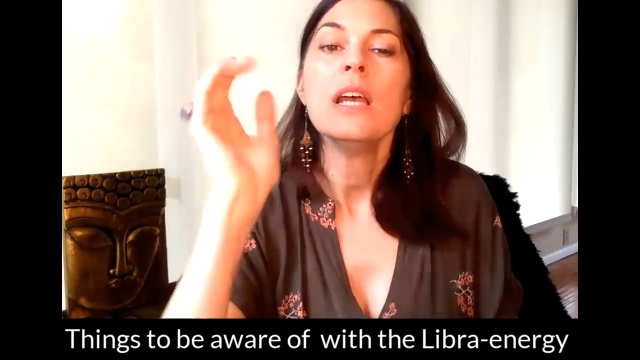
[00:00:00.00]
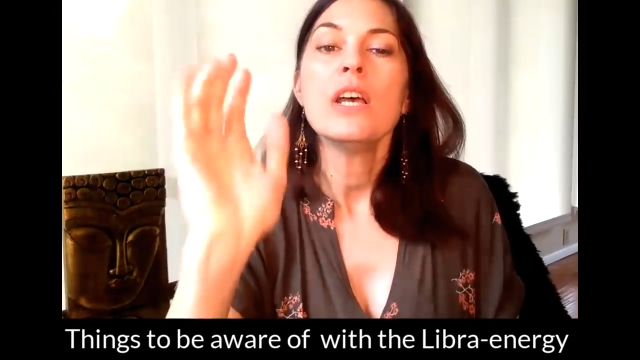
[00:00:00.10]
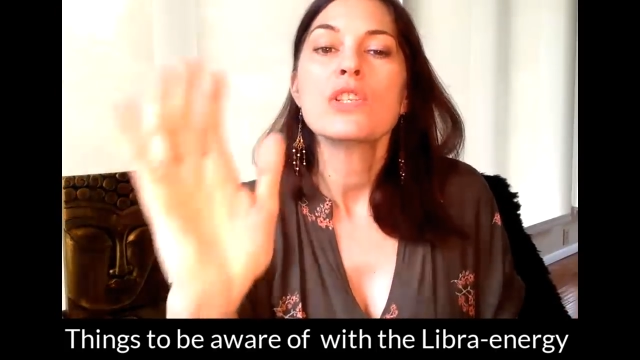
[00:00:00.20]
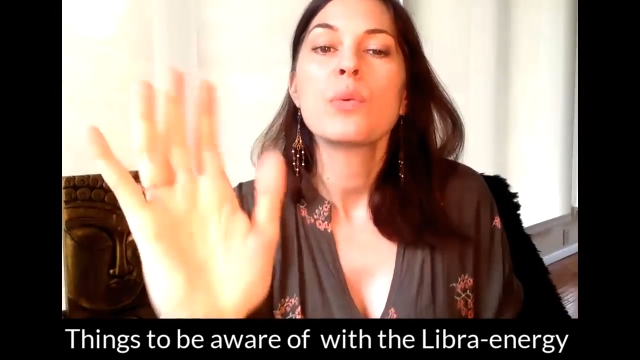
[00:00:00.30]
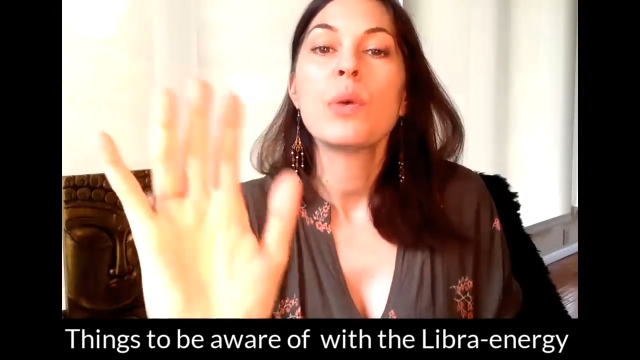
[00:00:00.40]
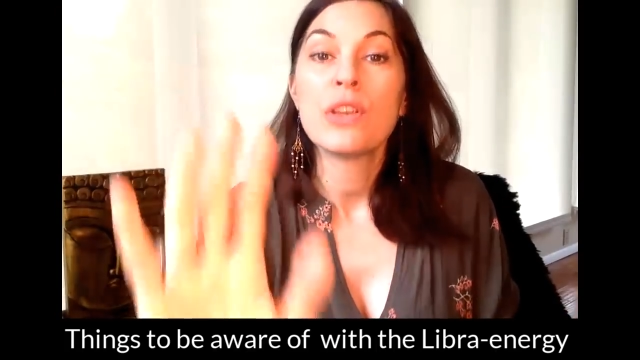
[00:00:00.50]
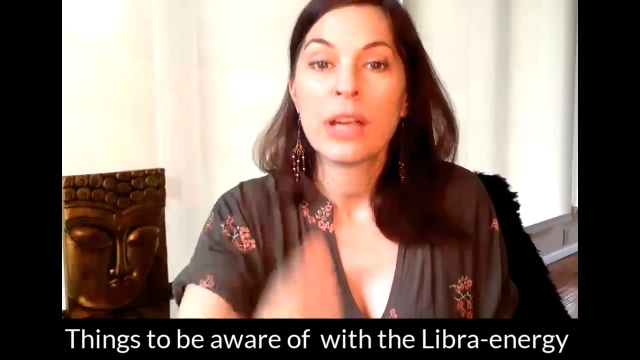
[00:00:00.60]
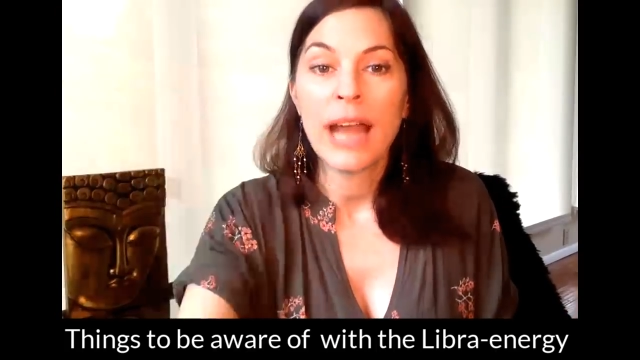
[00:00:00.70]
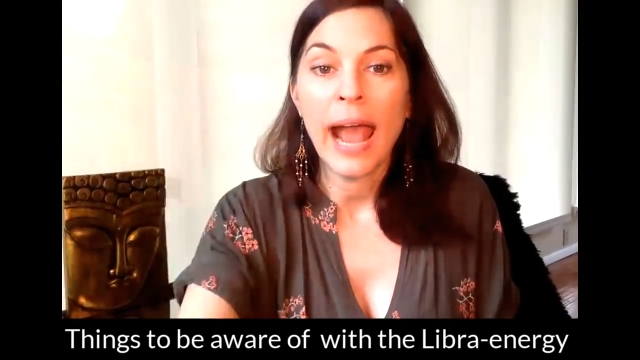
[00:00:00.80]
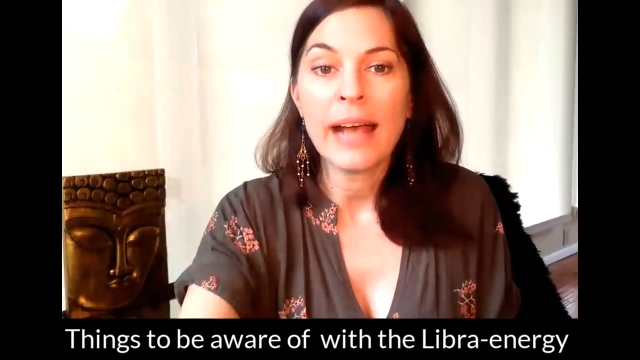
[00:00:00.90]
So what you
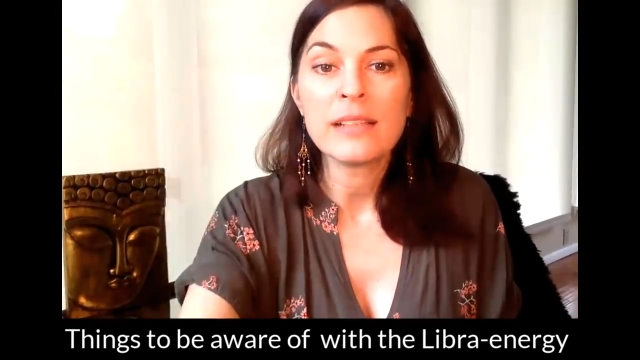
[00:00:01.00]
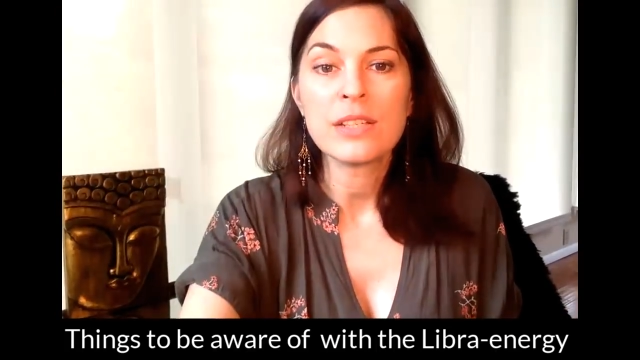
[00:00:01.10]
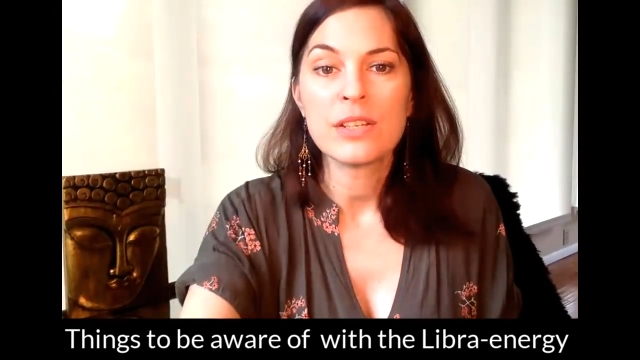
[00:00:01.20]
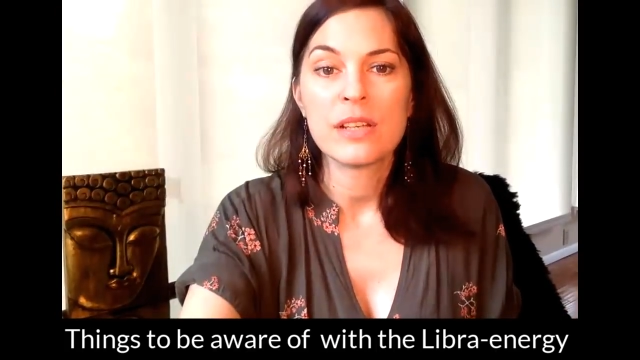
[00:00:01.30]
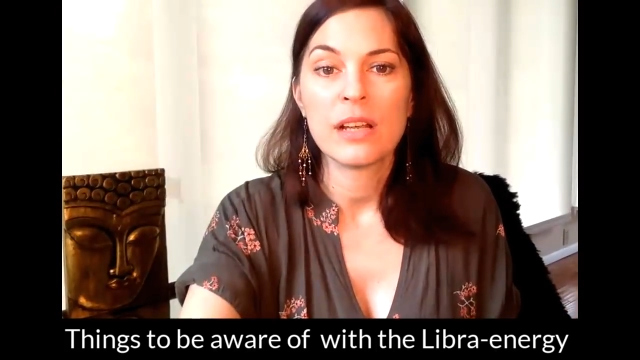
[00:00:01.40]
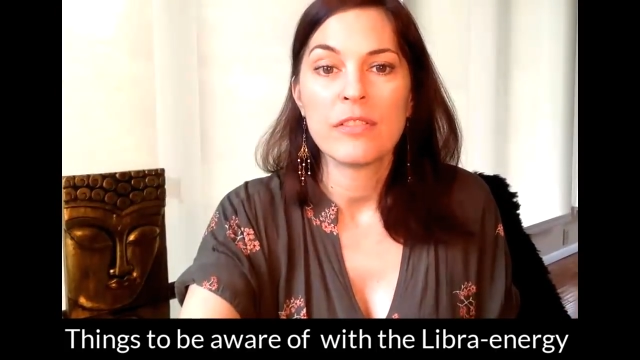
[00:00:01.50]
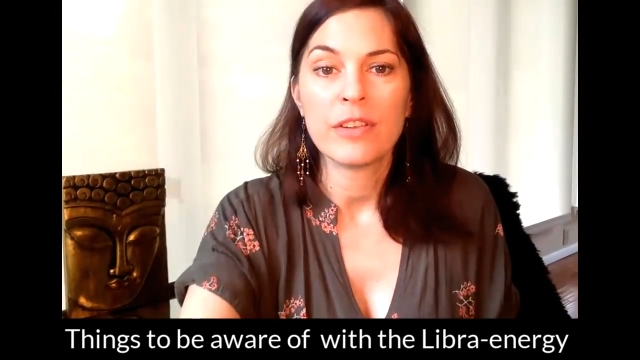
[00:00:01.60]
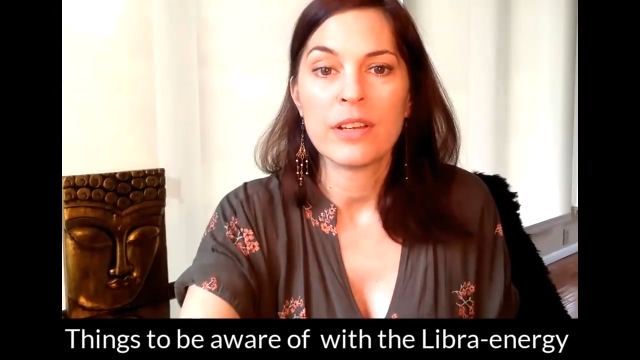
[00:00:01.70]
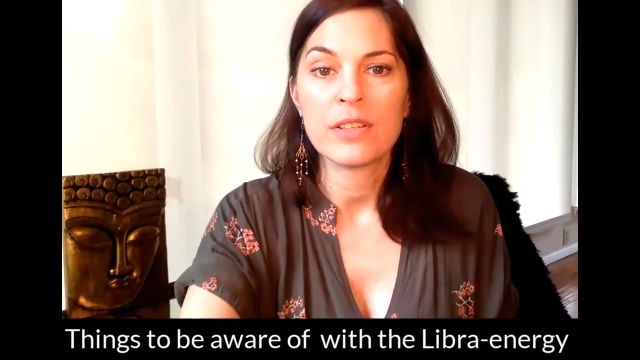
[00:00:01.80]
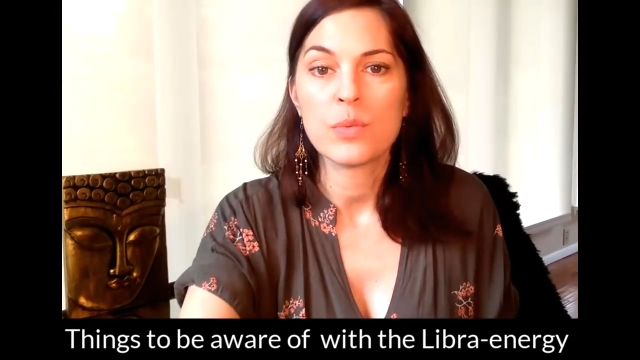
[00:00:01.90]
can ask yourself
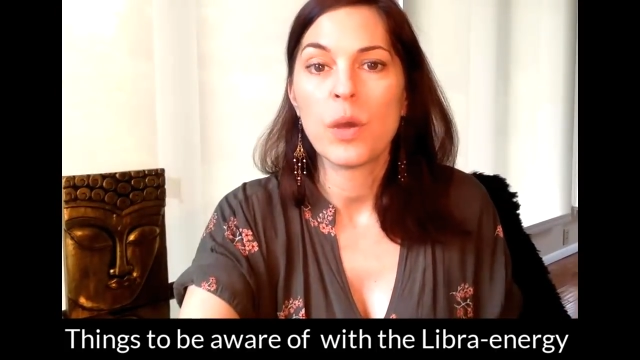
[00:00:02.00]
here is,